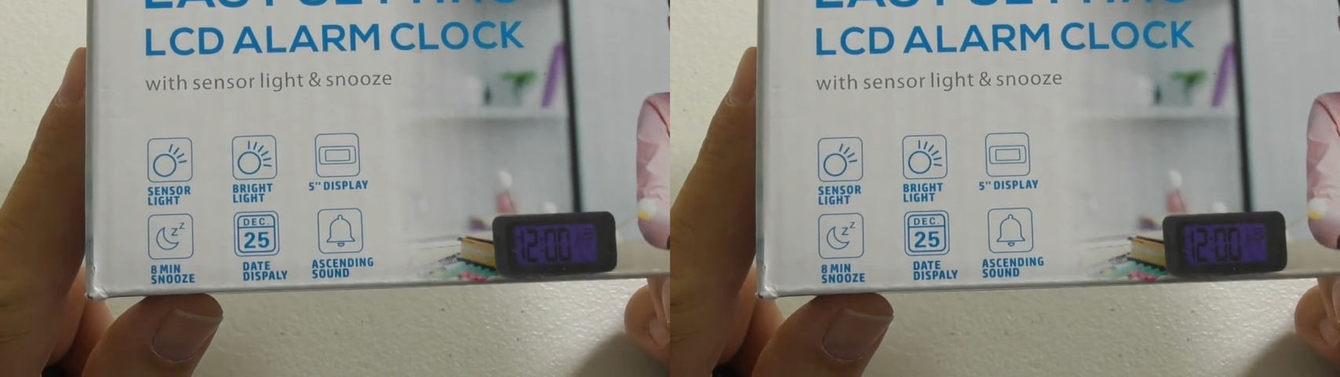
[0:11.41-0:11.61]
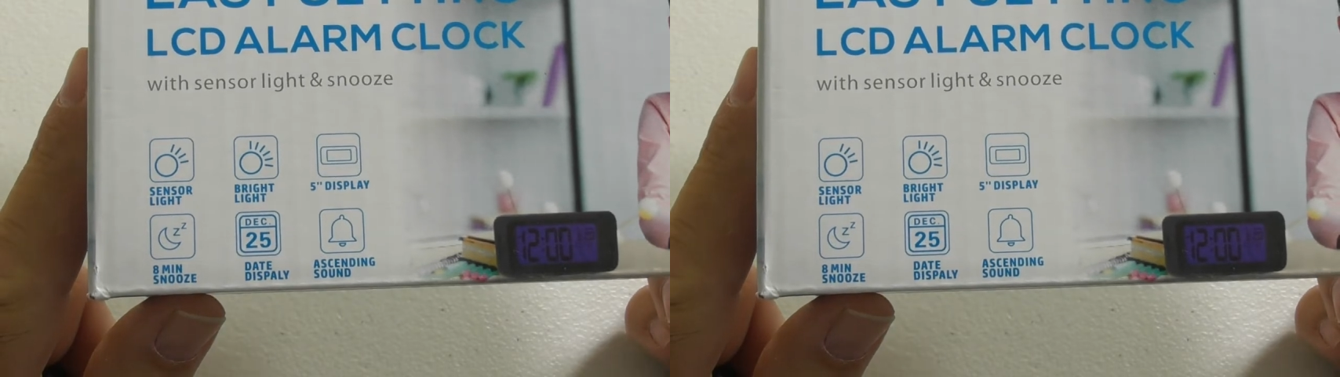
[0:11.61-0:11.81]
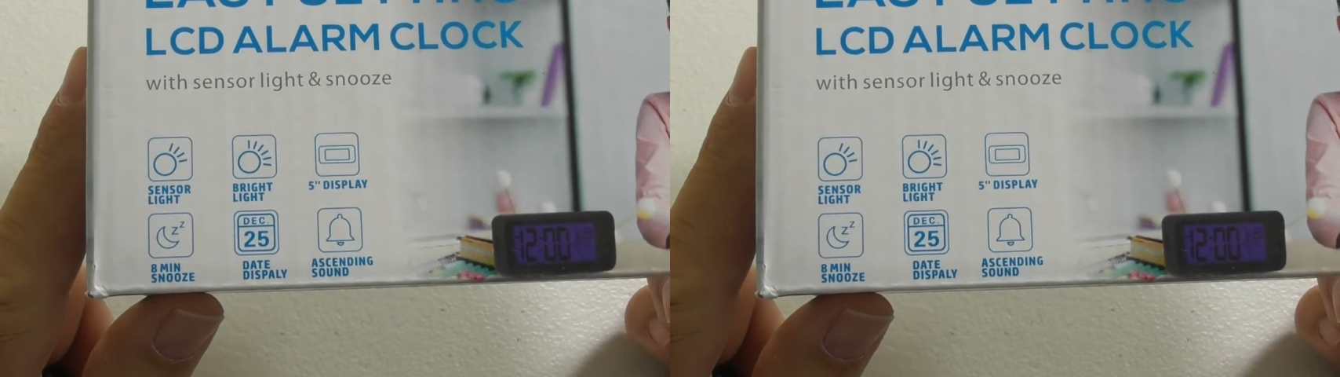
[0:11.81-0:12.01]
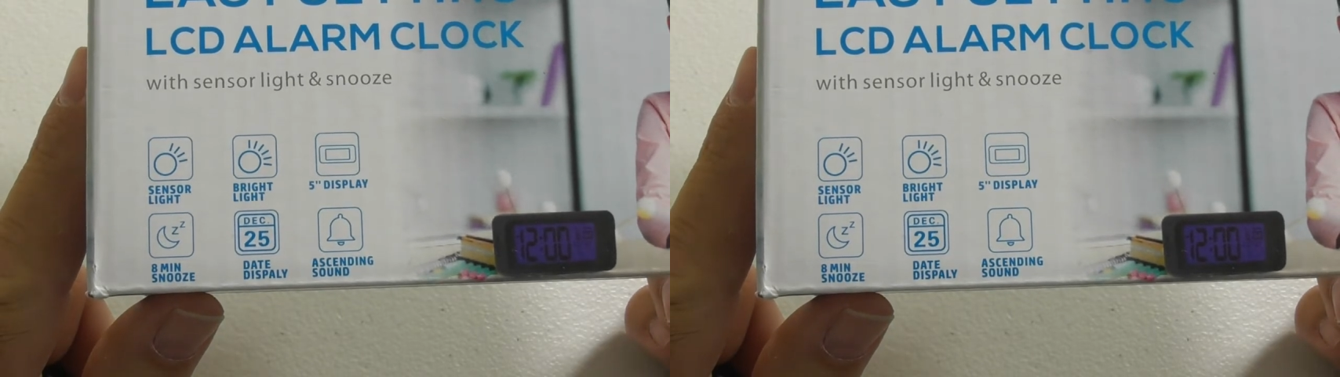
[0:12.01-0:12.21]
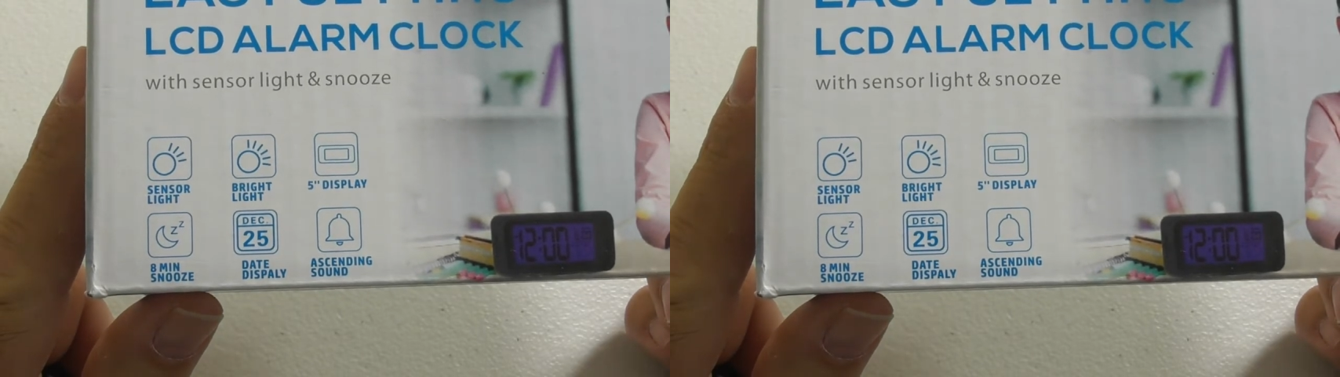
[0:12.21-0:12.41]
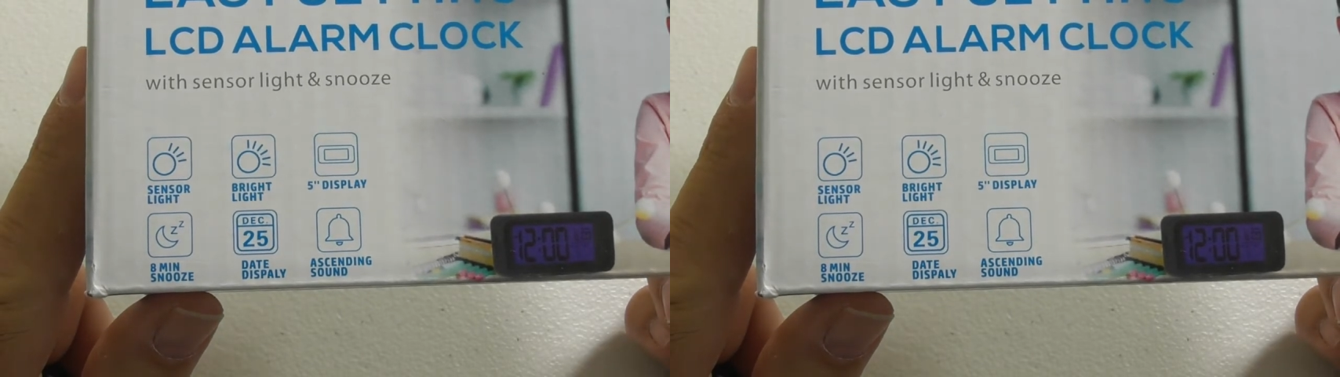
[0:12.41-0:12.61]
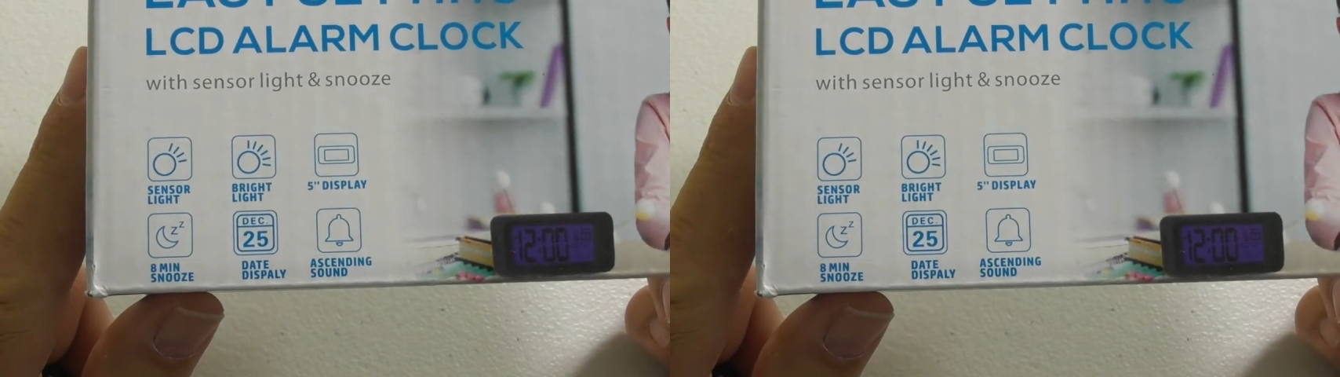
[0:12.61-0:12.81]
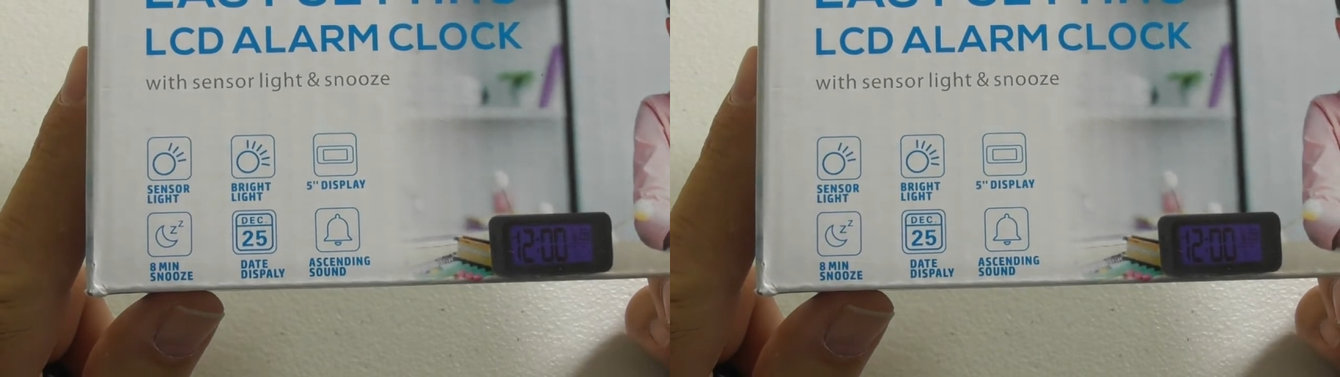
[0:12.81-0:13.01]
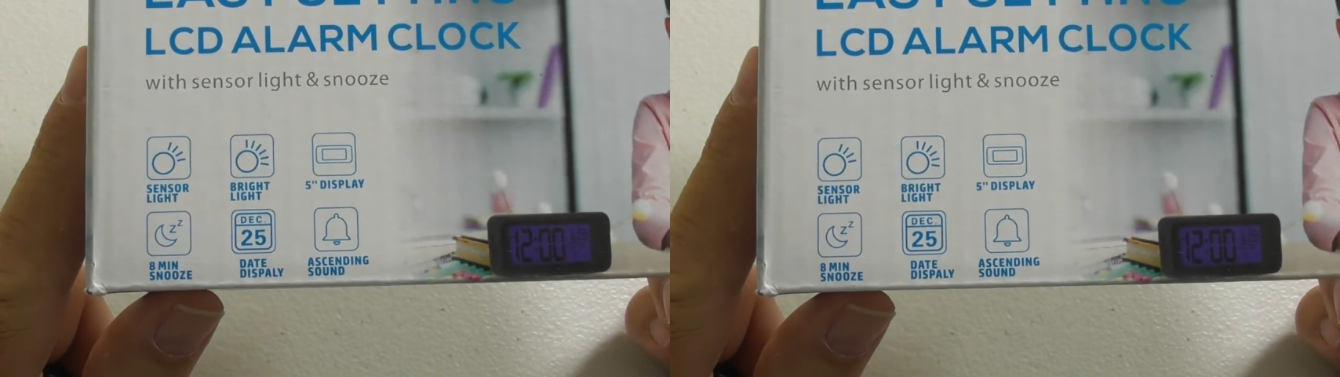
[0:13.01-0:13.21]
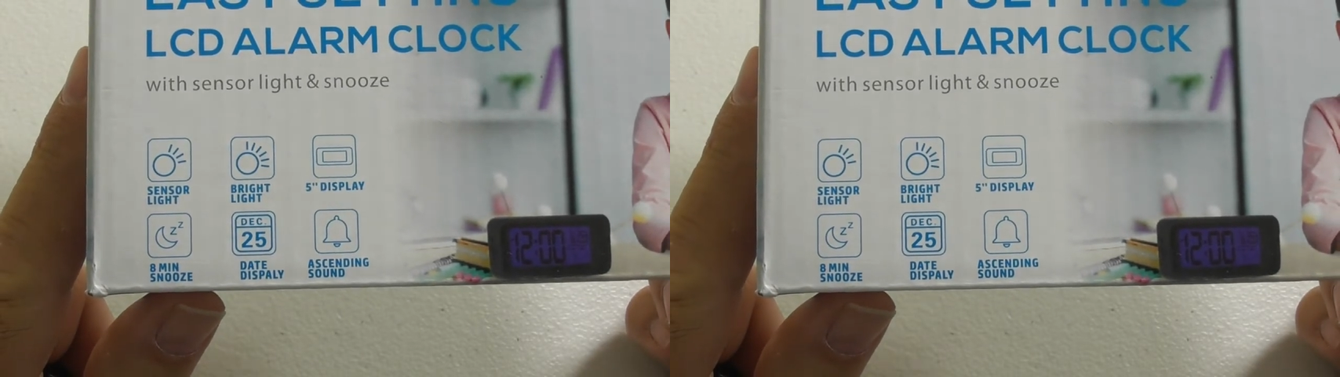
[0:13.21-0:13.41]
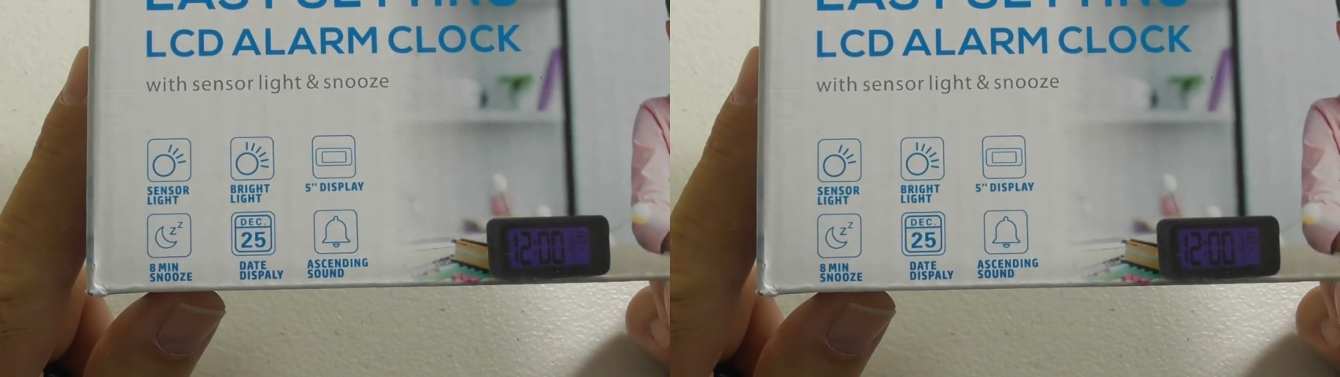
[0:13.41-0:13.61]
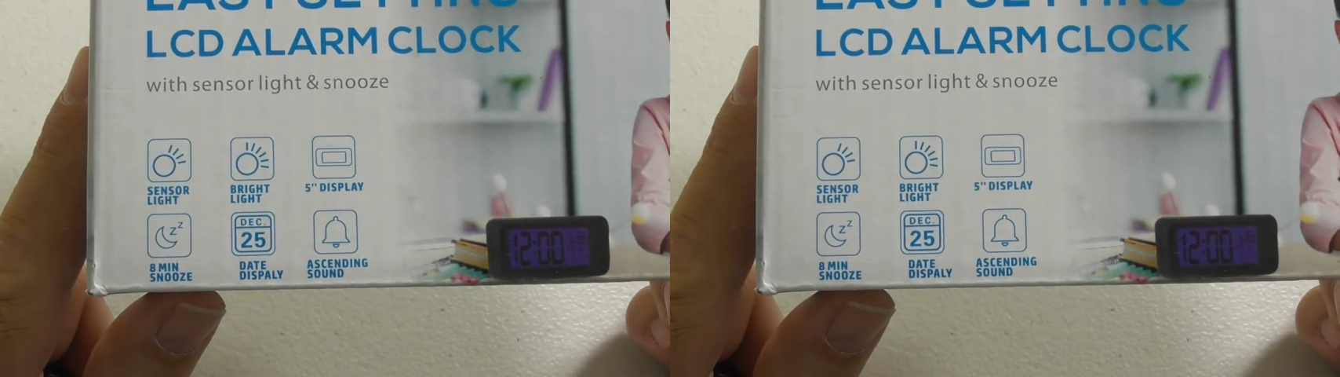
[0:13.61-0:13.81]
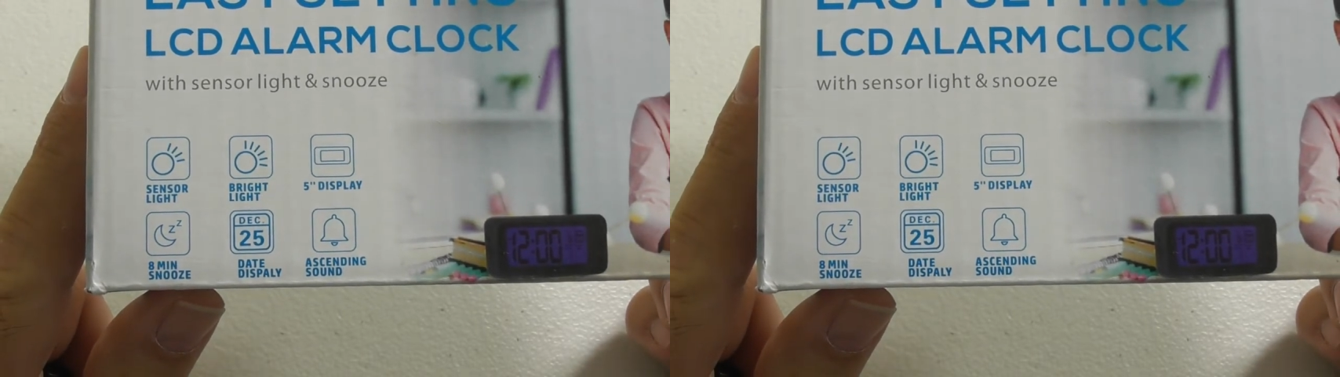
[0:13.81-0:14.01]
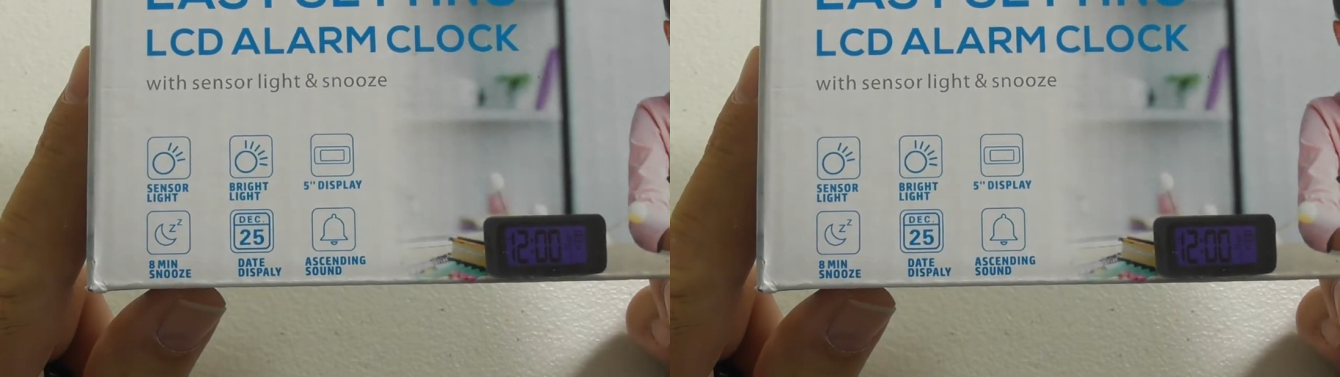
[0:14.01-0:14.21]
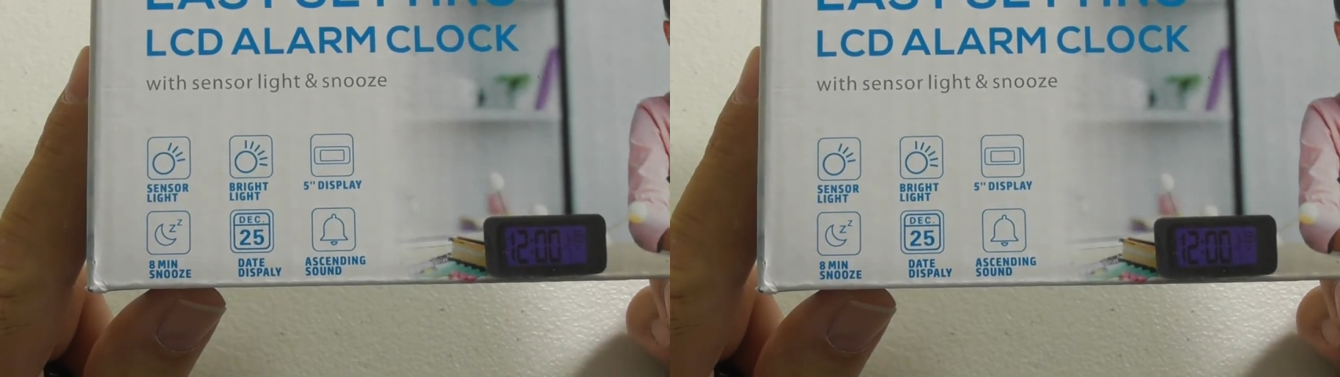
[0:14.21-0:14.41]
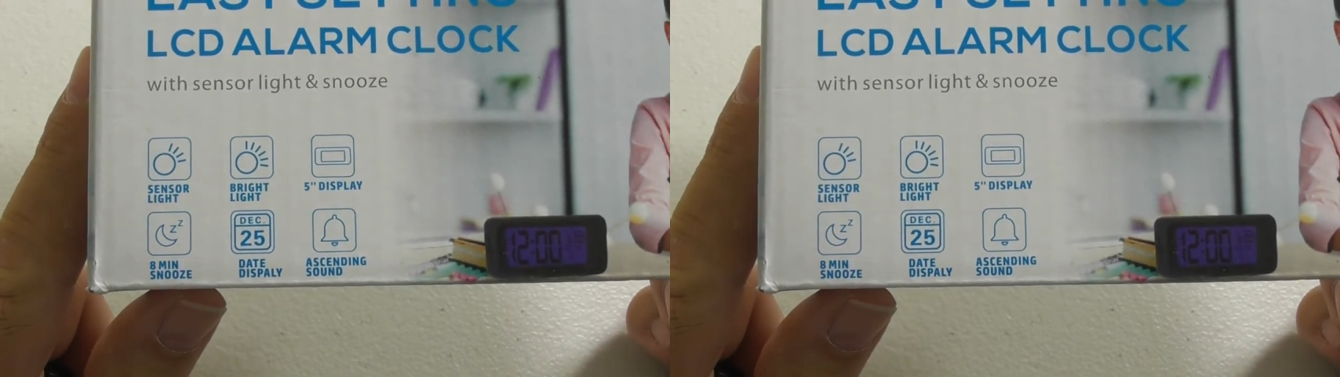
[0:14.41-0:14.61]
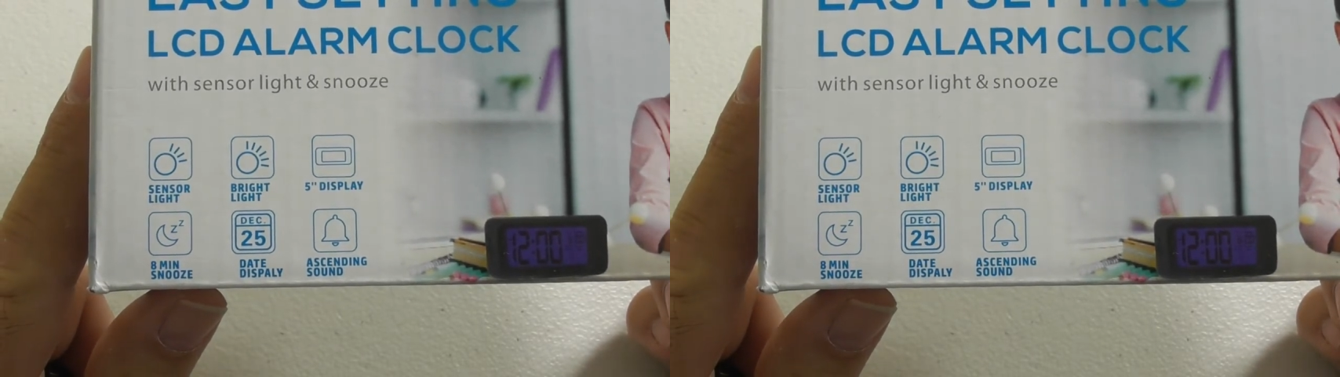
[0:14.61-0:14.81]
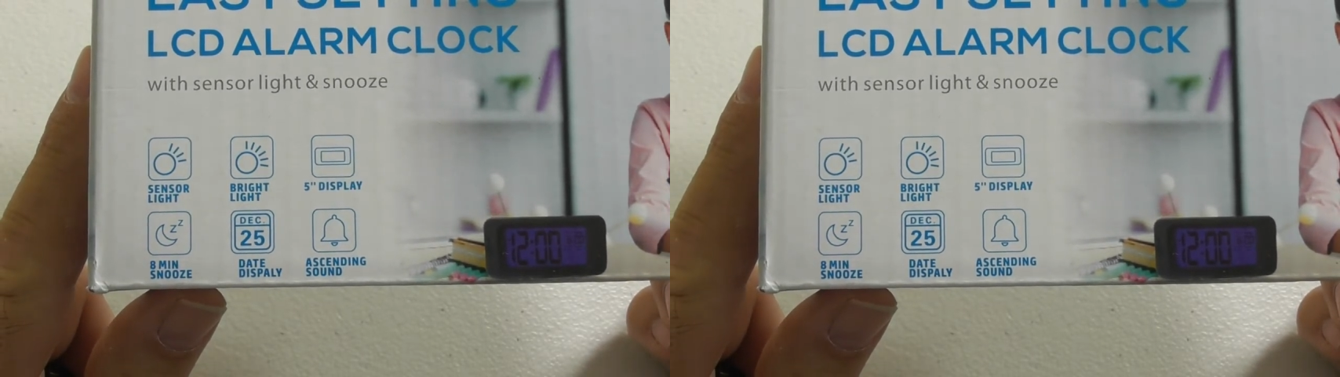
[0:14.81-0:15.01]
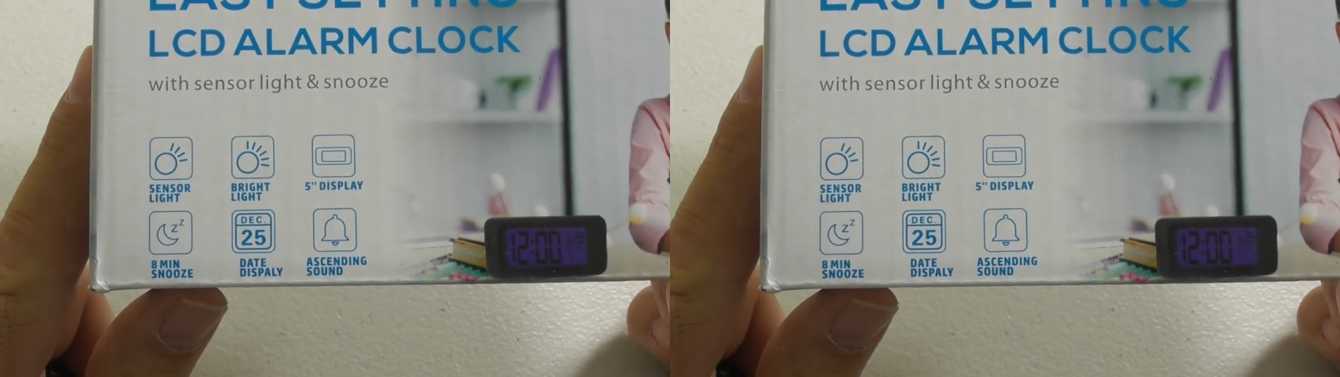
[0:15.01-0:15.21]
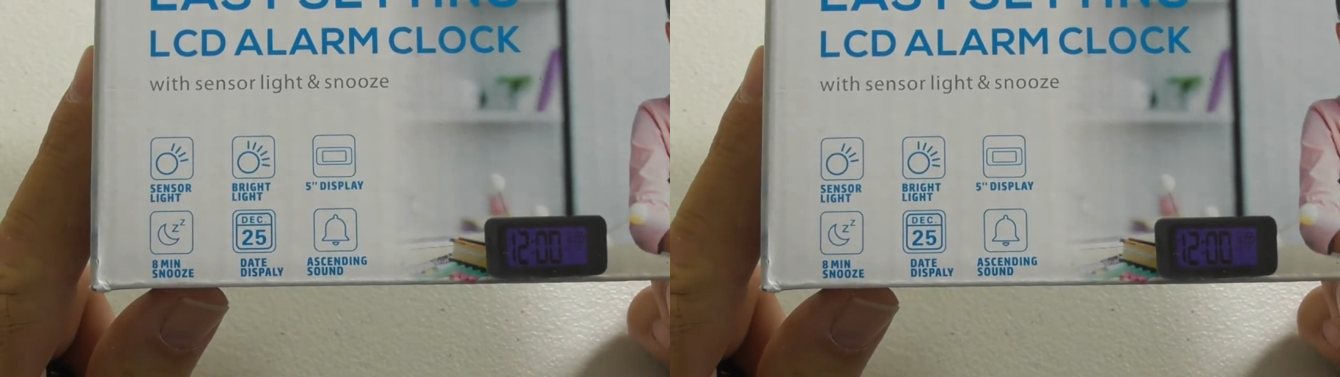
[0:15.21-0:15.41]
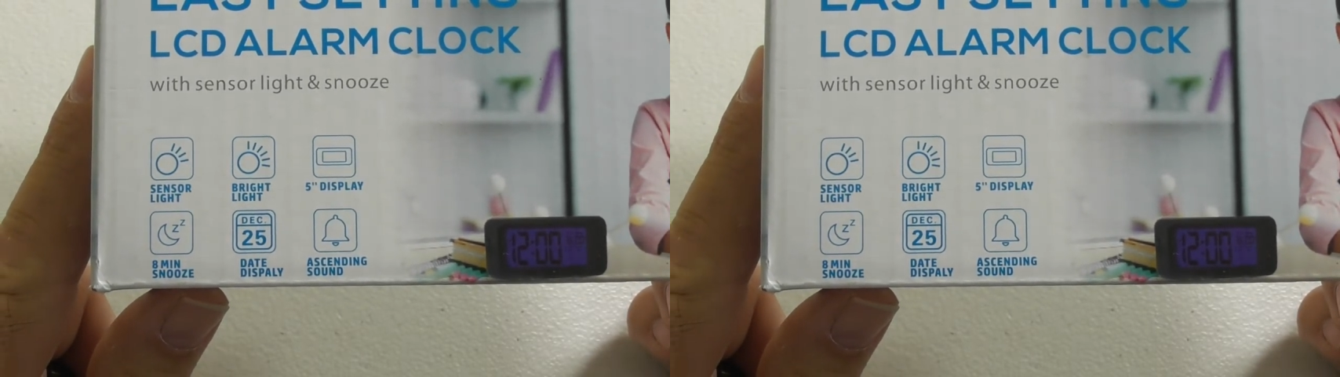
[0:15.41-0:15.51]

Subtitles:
Nobody's mouth can be seen.